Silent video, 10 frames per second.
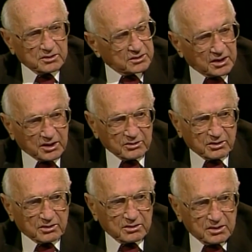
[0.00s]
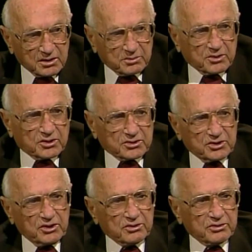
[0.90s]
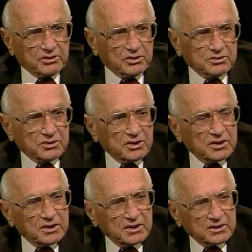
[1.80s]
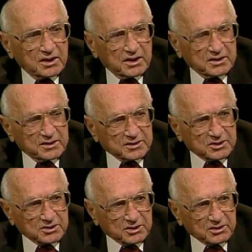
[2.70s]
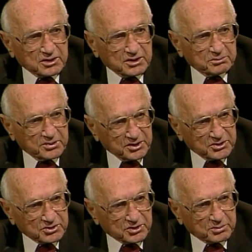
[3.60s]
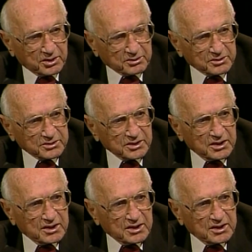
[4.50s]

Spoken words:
Not at all, because neither of those necessarily impedes our progress.